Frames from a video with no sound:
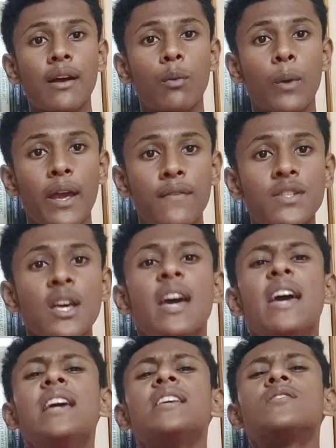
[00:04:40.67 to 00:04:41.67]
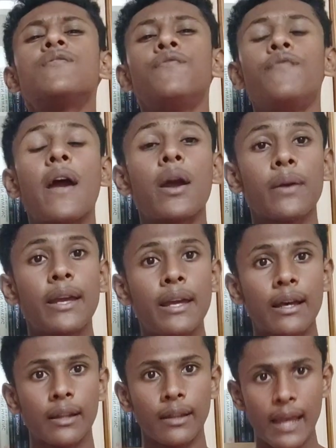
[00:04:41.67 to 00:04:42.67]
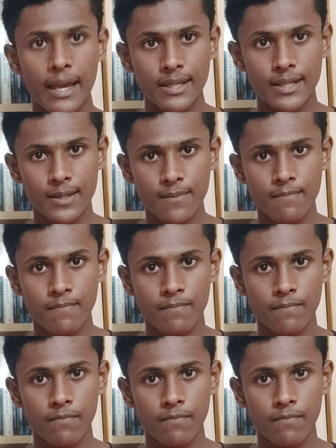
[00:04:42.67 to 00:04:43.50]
waves is very less.